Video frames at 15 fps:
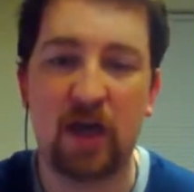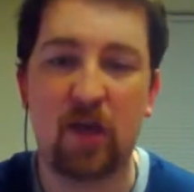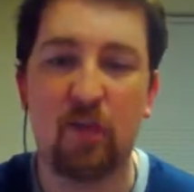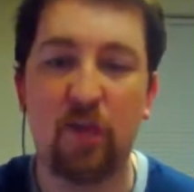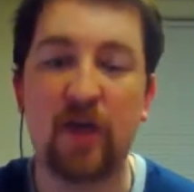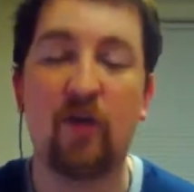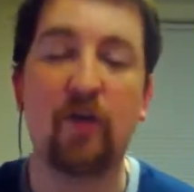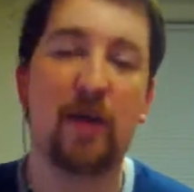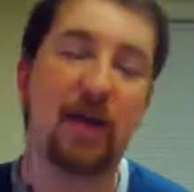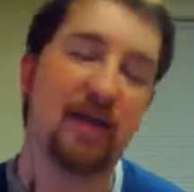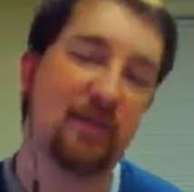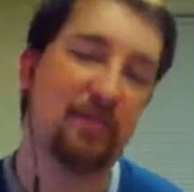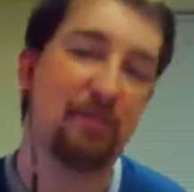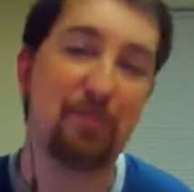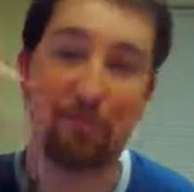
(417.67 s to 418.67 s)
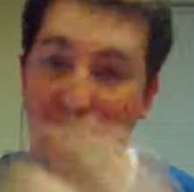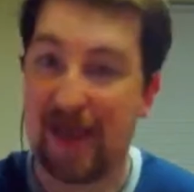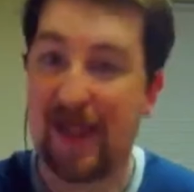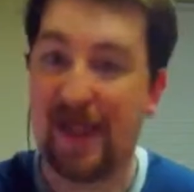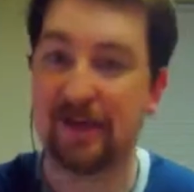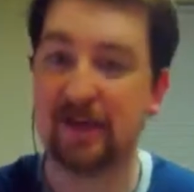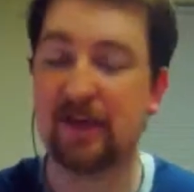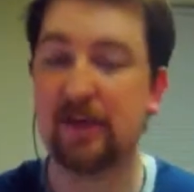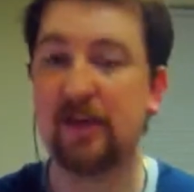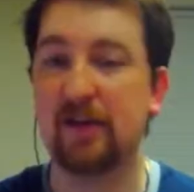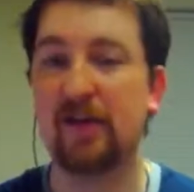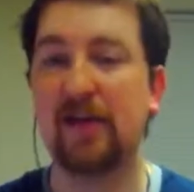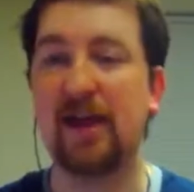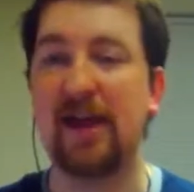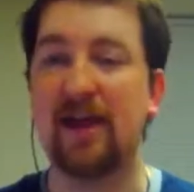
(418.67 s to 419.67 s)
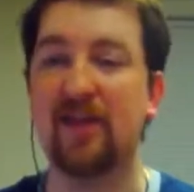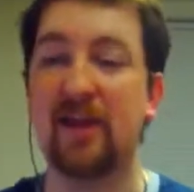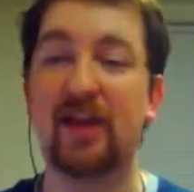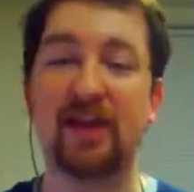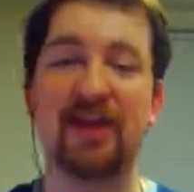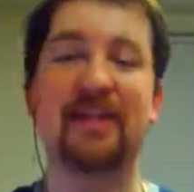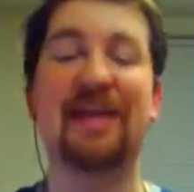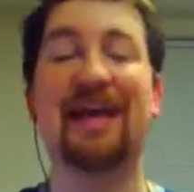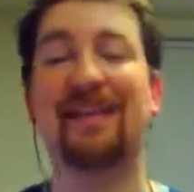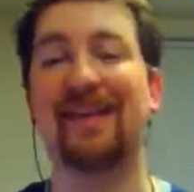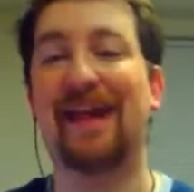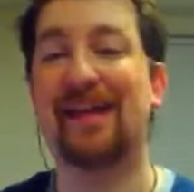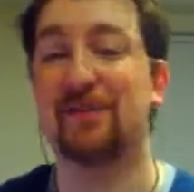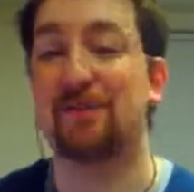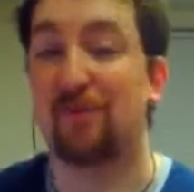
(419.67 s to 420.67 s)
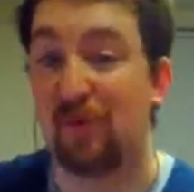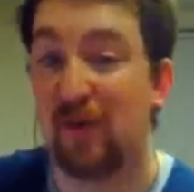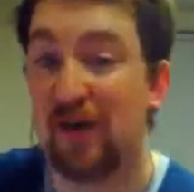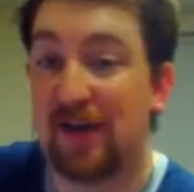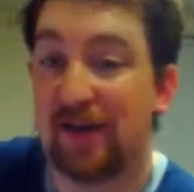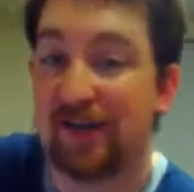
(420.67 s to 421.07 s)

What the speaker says: when everybody's back, and they need that last break